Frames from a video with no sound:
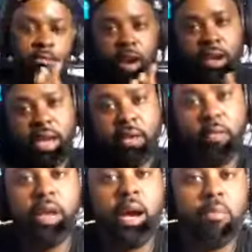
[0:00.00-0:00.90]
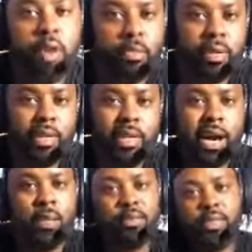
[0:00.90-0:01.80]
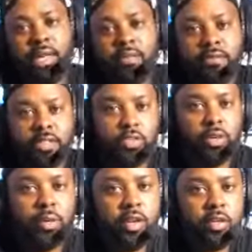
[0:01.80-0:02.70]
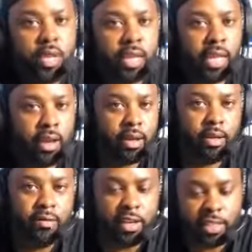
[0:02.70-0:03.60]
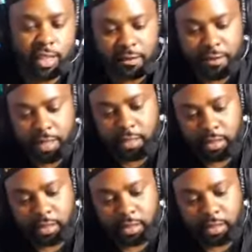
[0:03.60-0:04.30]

right now we're not properly compensated for streaming? Do you think that'll eventually get fixed?